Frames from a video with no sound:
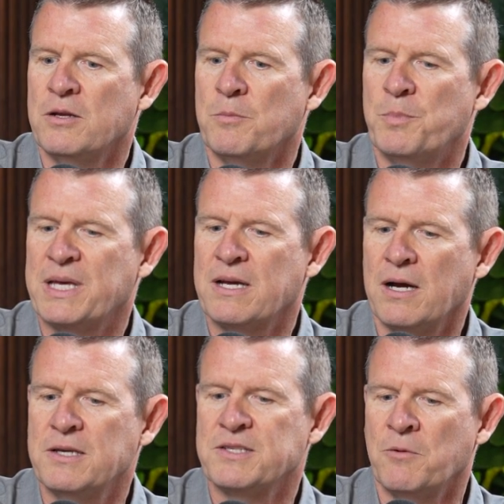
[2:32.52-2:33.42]

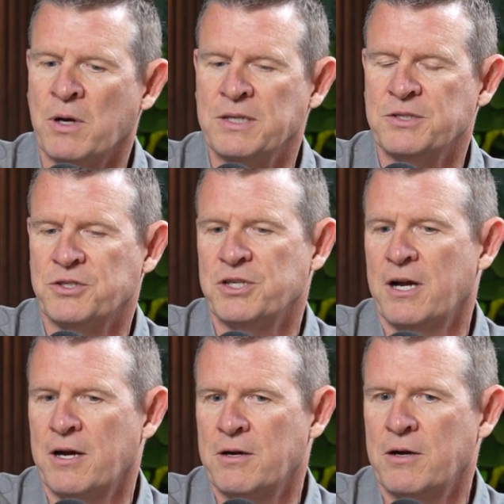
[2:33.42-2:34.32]
because I wanted to
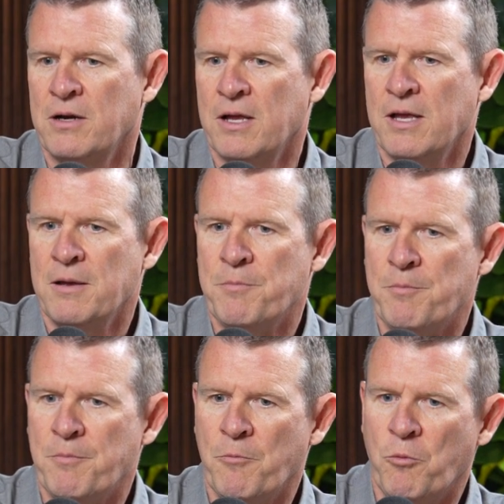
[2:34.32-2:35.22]
share
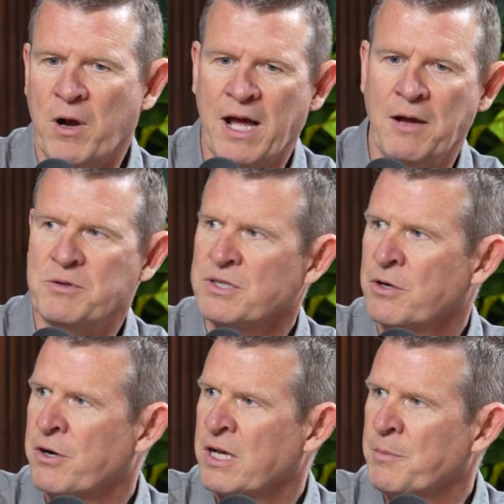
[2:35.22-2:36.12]
what I was
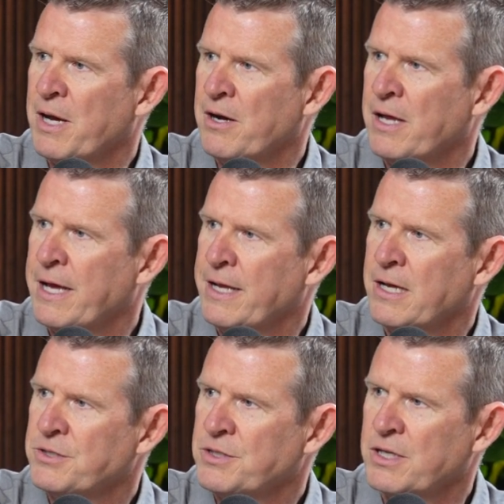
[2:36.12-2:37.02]
learning about
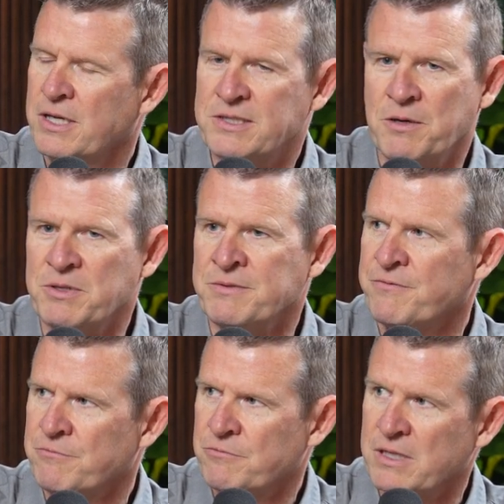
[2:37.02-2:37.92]
ADHD, because I wasn't
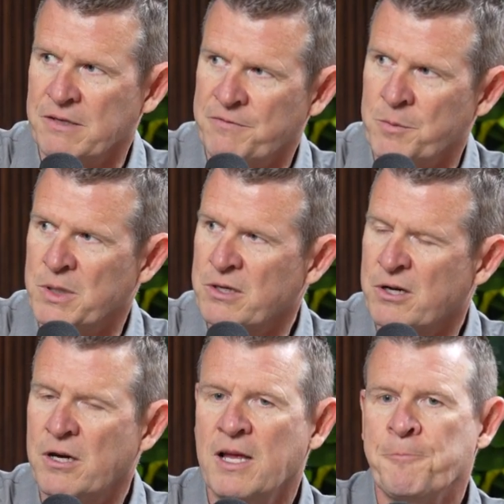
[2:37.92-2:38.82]
really familiar.
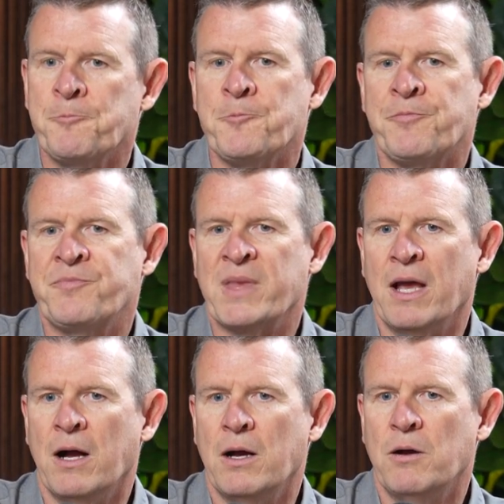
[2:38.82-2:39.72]

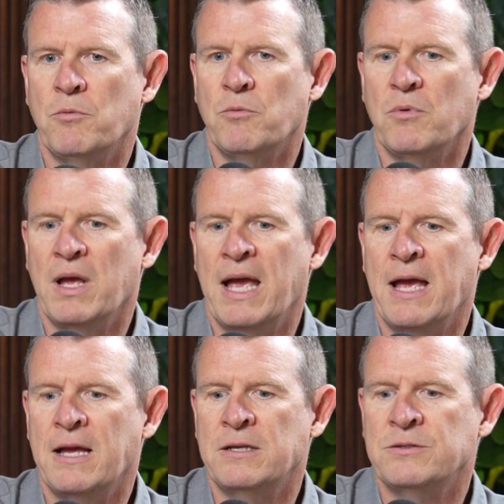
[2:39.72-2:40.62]

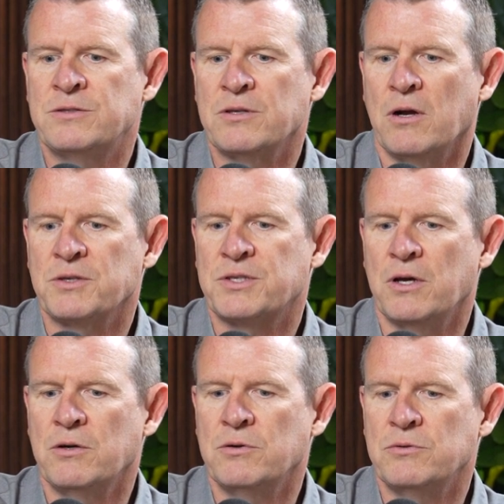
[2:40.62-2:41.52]
And
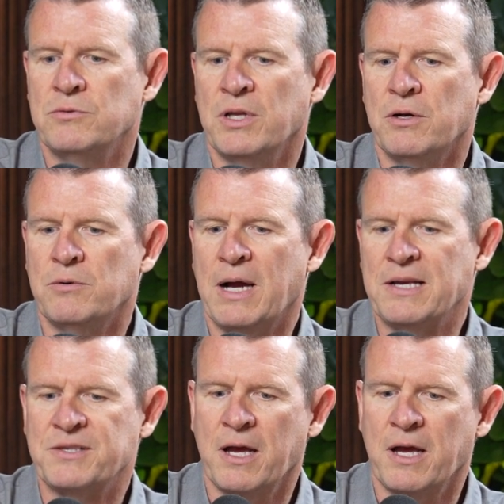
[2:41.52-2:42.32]
also, as